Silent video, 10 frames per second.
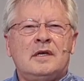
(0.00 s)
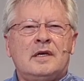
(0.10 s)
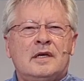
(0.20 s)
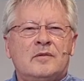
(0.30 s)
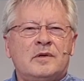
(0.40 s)

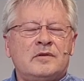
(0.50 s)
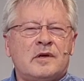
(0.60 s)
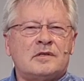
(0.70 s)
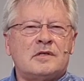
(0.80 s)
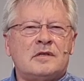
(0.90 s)
And we
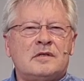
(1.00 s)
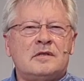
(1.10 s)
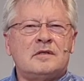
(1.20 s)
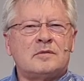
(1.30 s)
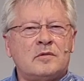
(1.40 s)
trust
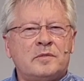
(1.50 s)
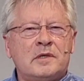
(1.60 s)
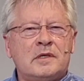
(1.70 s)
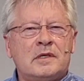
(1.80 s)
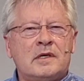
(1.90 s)
that this will
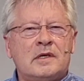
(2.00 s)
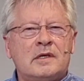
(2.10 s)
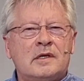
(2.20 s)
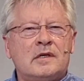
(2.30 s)
be uh, an